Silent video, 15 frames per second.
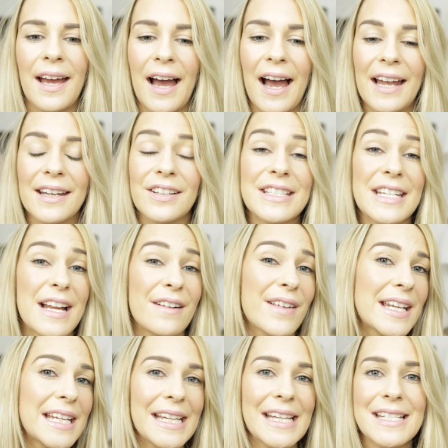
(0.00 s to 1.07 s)
And I didn't have
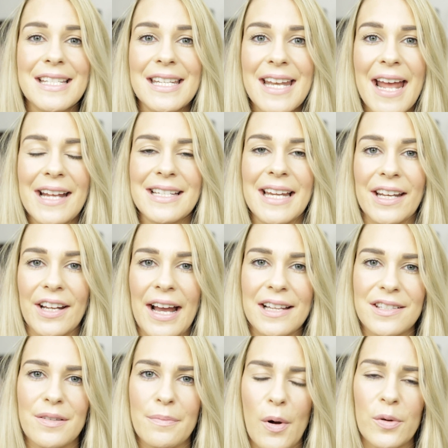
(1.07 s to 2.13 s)
any internet, and I
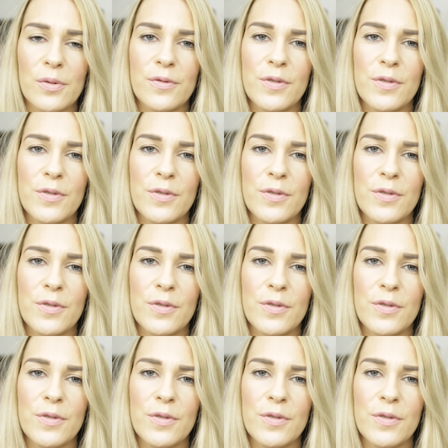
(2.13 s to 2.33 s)
had some old